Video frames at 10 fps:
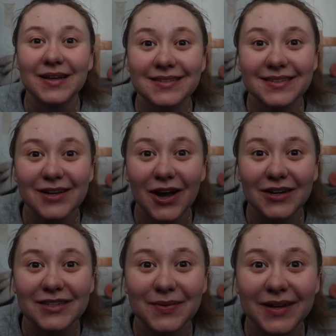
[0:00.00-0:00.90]
SD
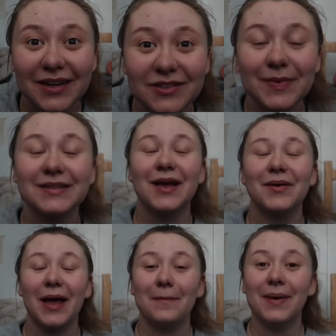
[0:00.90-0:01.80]
card is running out of space.
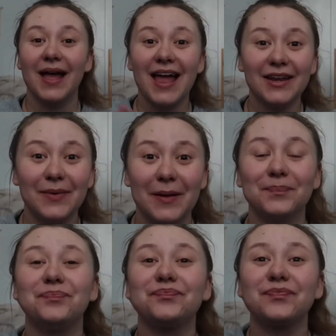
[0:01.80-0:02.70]
Okay, but anyway,
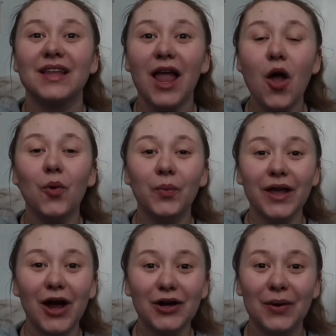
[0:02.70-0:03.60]

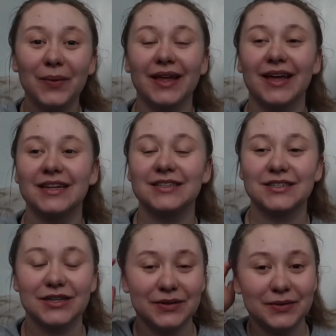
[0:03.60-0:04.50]
we are going
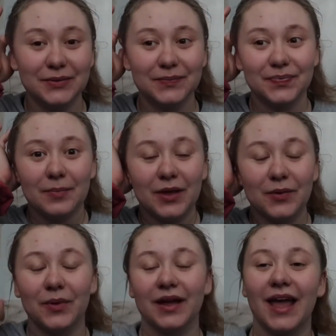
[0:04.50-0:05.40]
to be
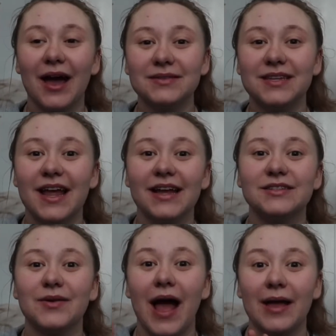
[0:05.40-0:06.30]
working out today,
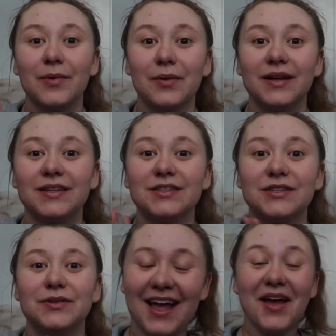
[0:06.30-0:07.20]
so I'm going
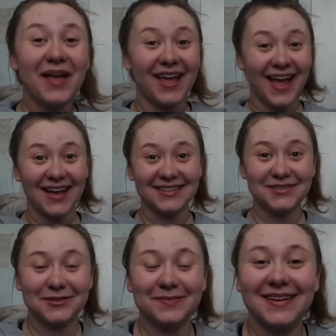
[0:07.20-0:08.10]
to, okay, had to
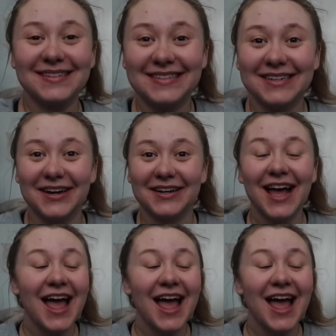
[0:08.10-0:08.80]
switch my SD card,